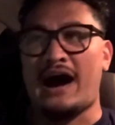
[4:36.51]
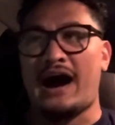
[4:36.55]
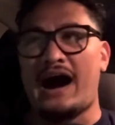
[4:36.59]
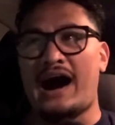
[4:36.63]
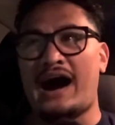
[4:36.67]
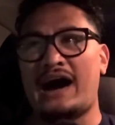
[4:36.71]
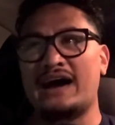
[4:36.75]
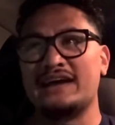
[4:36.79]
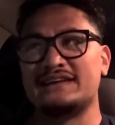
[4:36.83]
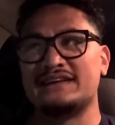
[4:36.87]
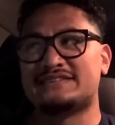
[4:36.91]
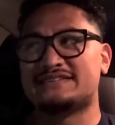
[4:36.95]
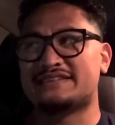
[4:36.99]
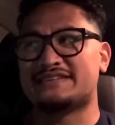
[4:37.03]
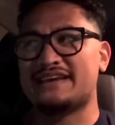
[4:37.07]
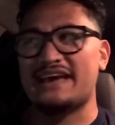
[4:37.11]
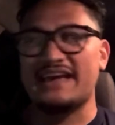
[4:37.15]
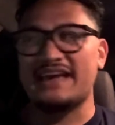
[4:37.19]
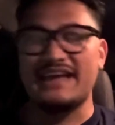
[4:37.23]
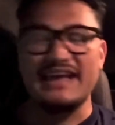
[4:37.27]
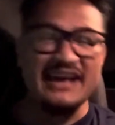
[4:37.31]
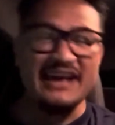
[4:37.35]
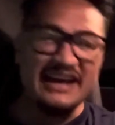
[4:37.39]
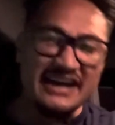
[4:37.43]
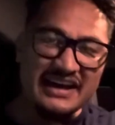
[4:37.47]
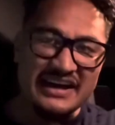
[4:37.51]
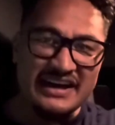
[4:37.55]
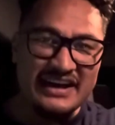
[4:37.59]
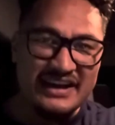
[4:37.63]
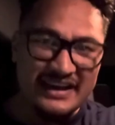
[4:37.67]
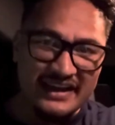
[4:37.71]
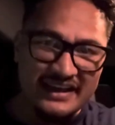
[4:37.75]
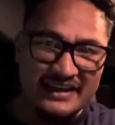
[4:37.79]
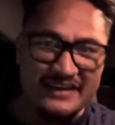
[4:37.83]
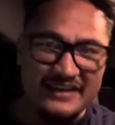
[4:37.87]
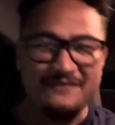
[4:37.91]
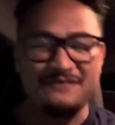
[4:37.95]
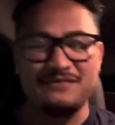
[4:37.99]
I say
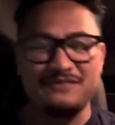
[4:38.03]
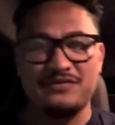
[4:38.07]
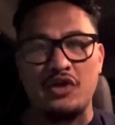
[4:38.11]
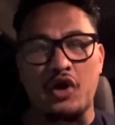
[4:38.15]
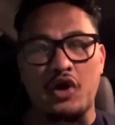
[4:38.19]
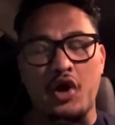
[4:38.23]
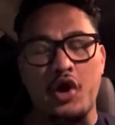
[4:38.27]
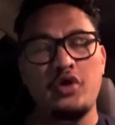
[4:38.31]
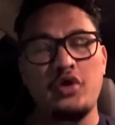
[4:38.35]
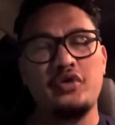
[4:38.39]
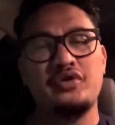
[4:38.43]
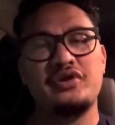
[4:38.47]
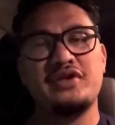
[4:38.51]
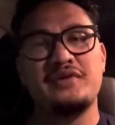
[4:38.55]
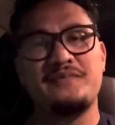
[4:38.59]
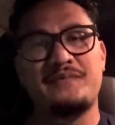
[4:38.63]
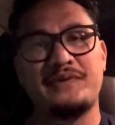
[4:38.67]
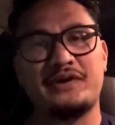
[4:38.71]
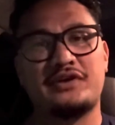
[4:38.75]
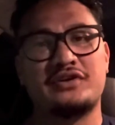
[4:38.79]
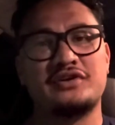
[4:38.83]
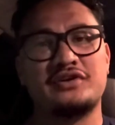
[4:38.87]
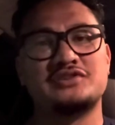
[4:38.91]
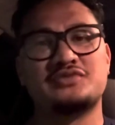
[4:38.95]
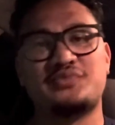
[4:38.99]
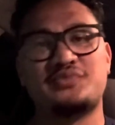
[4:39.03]
only because